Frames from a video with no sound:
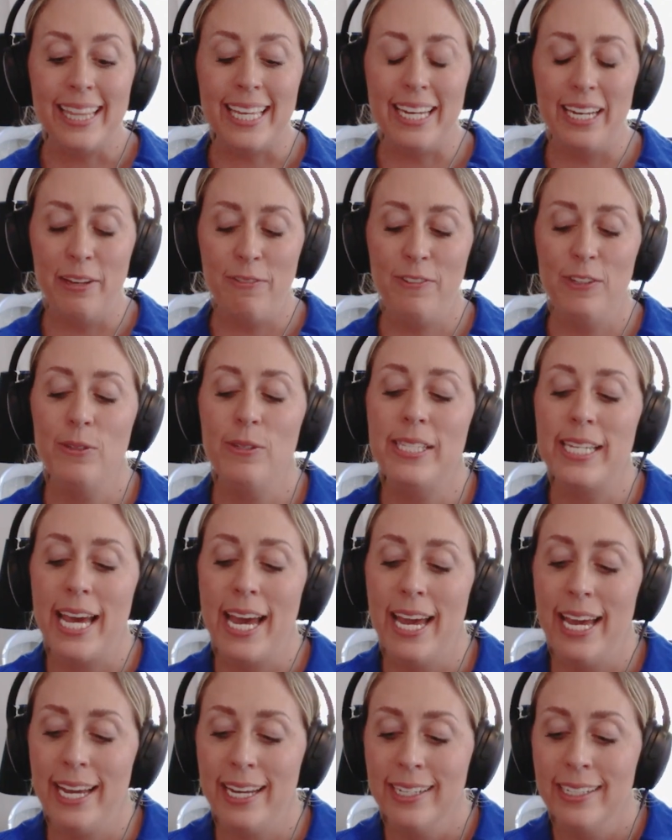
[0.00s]
Then if you
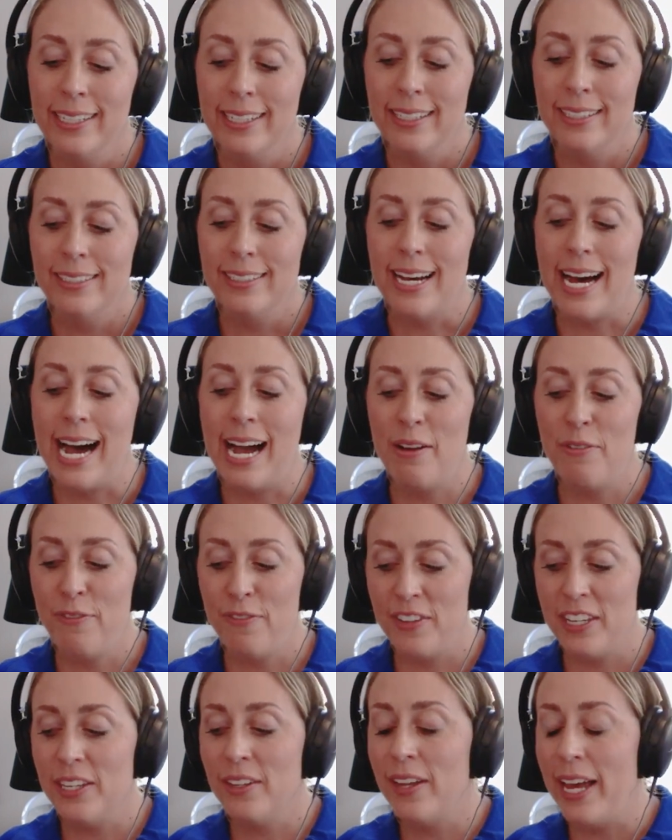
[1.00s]
say, I
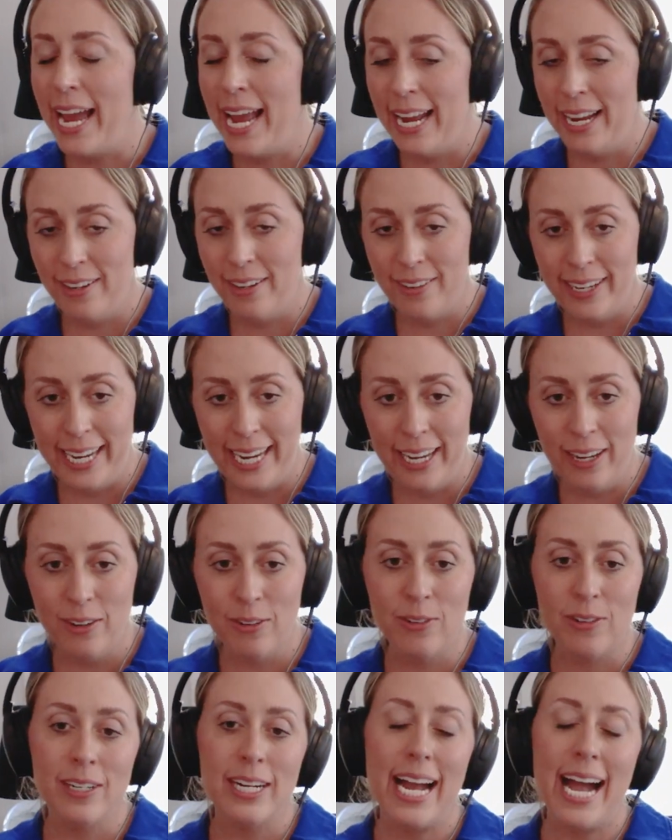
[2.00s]
feel angry,
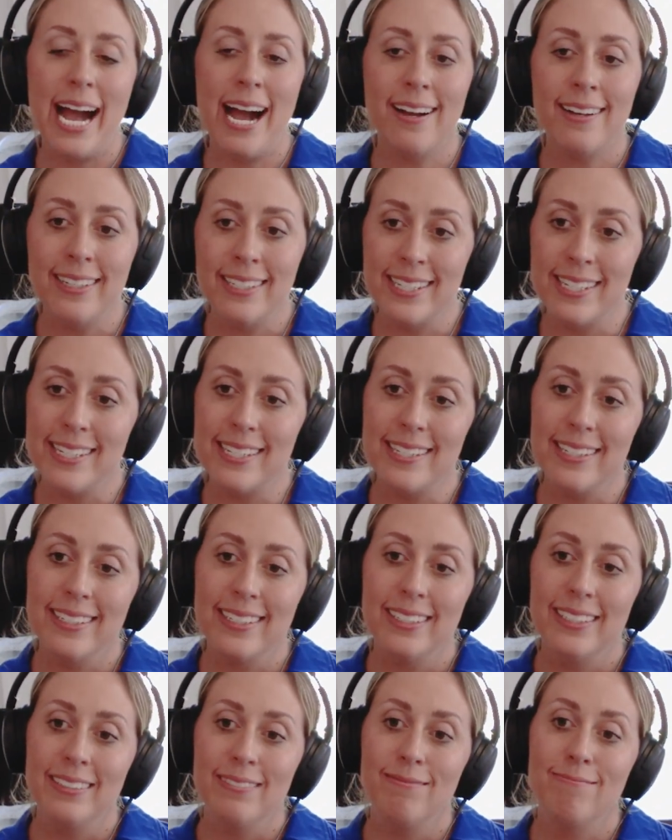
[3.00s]
or X,
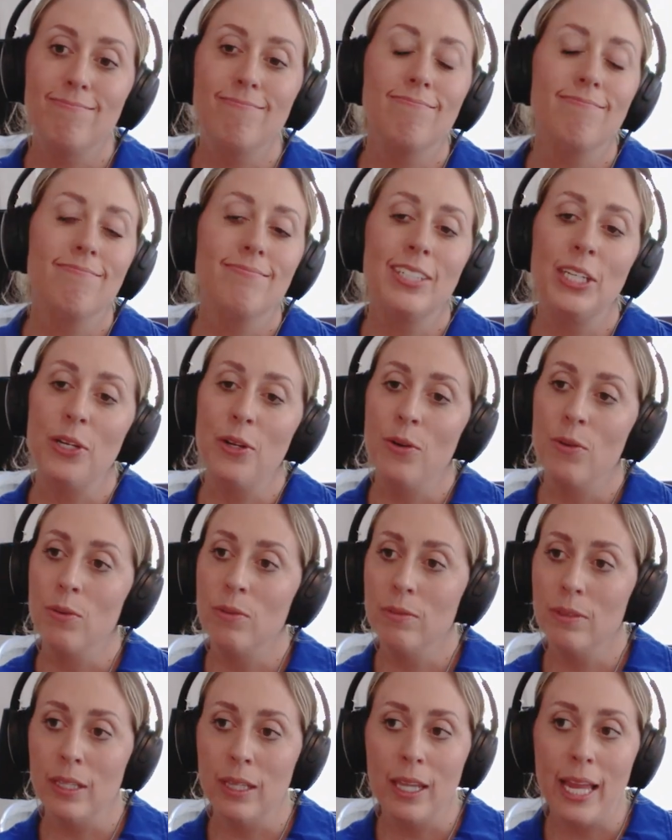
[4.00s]
you know,
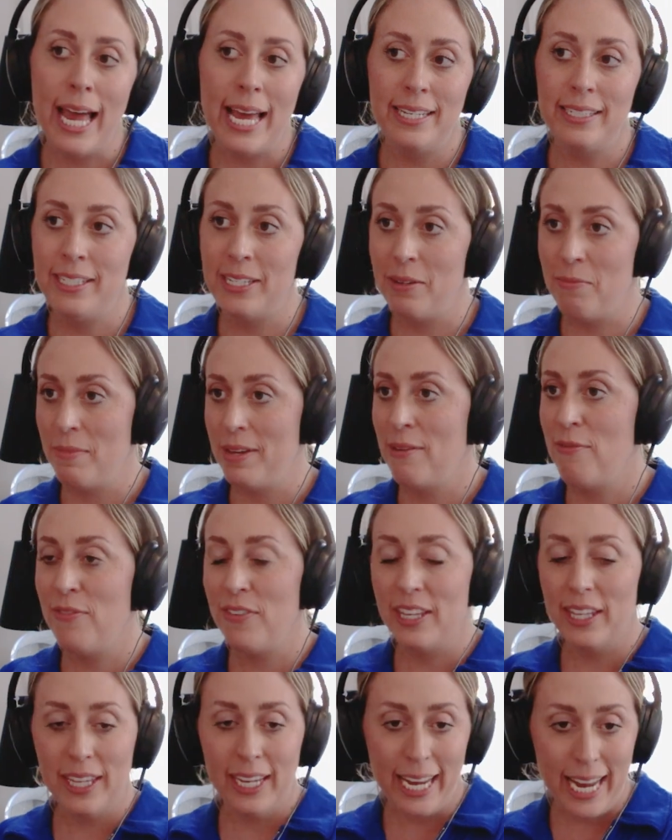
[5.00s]
led to me
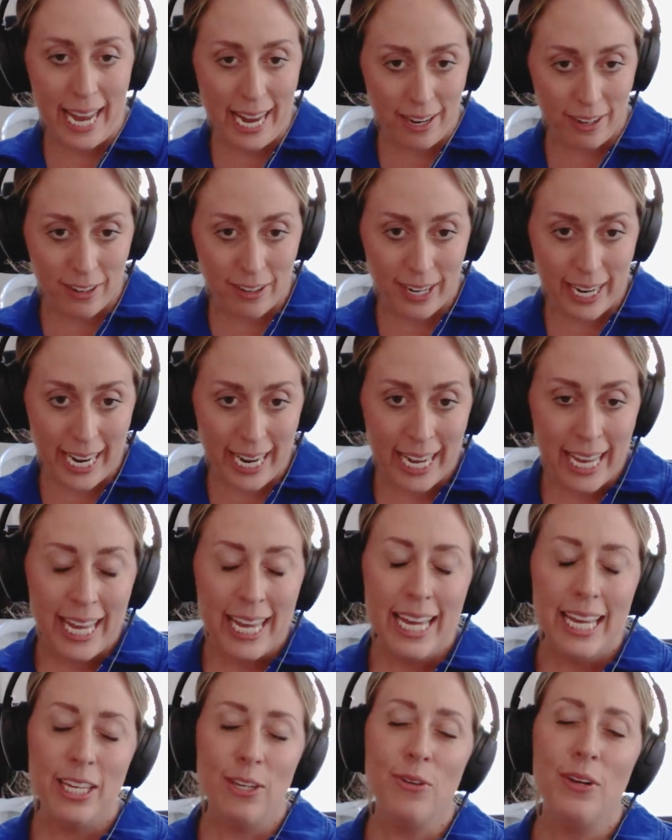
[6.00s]
feeling angry,
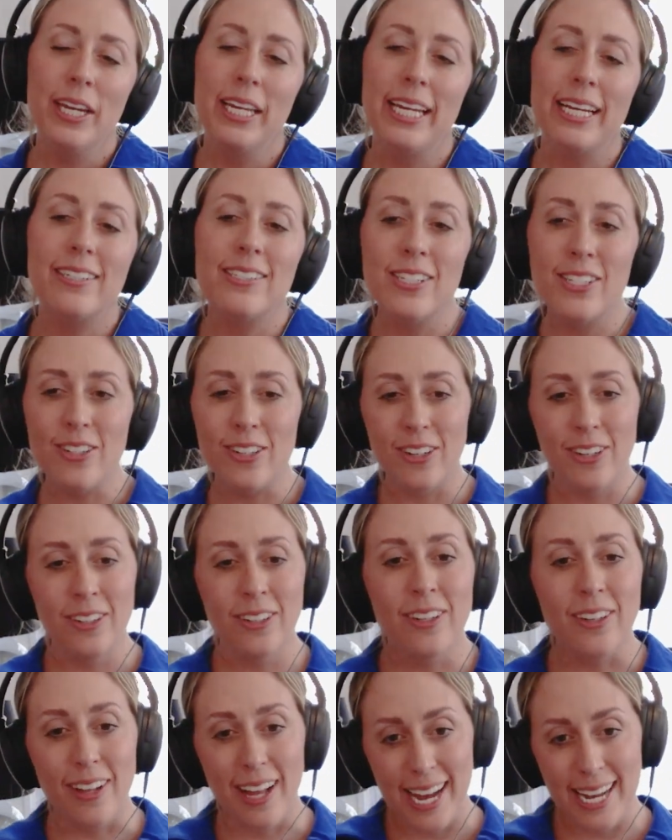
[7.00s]
you can
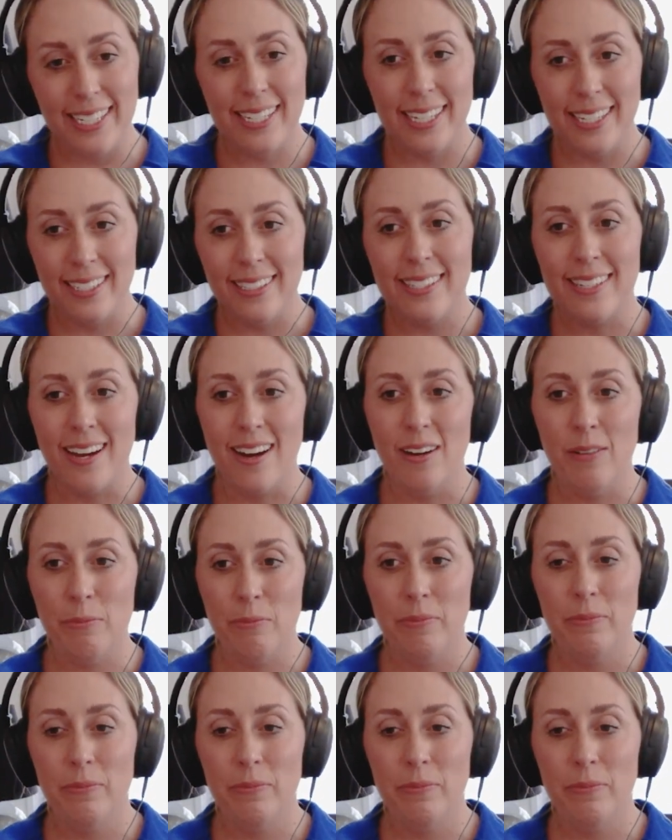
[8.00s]
externalize it some.